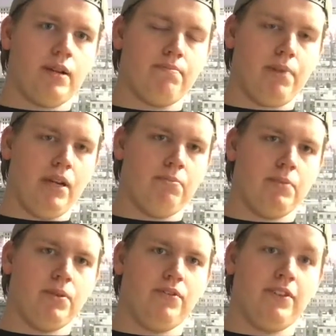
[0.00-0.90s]

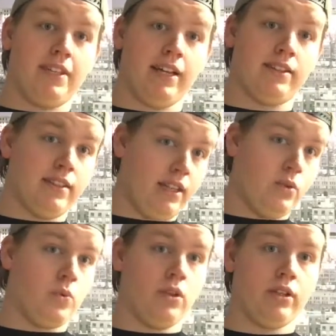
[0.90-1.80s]
Batman movie that
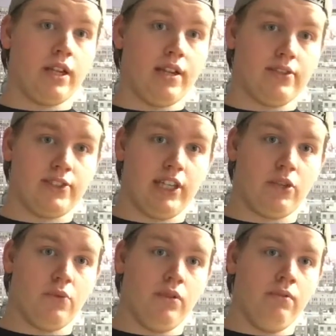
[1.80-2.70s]
it will get a
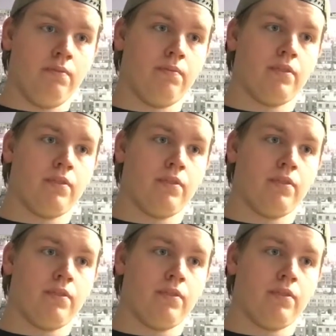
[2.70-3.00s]
sequel,